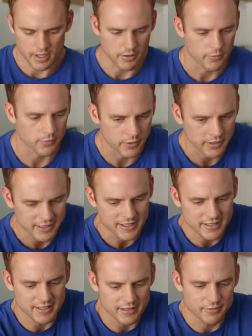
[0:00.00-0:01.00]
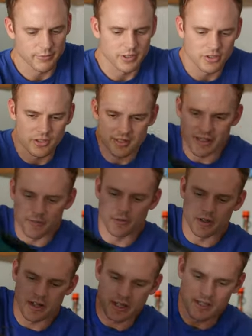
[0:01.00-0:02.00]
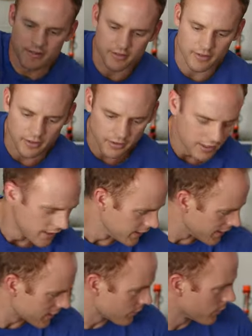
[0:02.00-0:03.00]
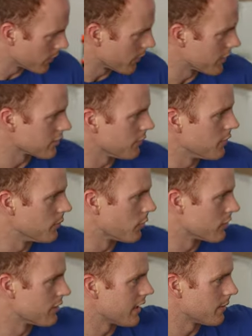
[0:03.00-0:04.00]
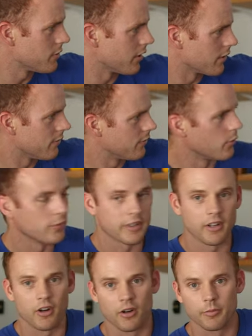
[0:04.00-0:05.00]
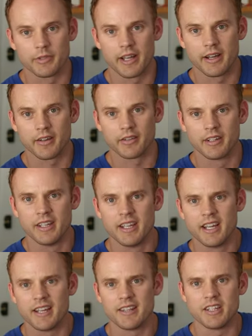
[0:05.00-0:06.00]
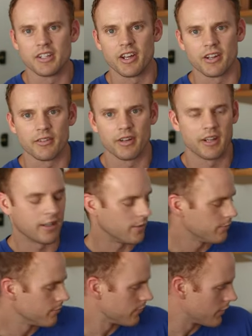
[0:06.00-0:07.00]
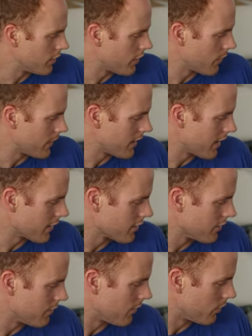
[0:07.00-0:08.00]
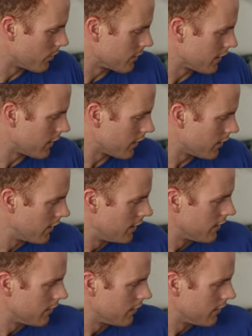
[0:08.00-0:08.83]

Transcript: uh, really easy to with that one hand. So this one requires a few more steps. You gotta fold the arm down and then you gotta uh, go in and actually fold, uh,